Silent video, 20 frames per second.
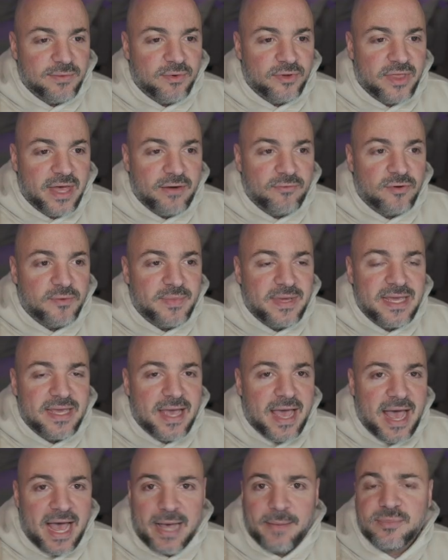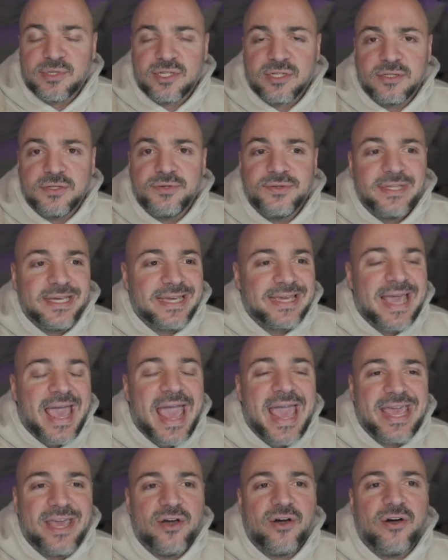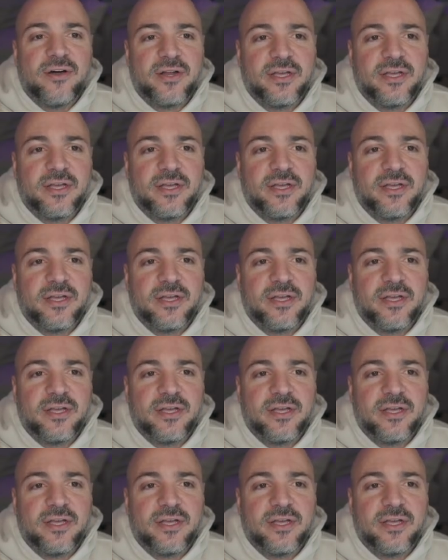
that would be absolutely chaotic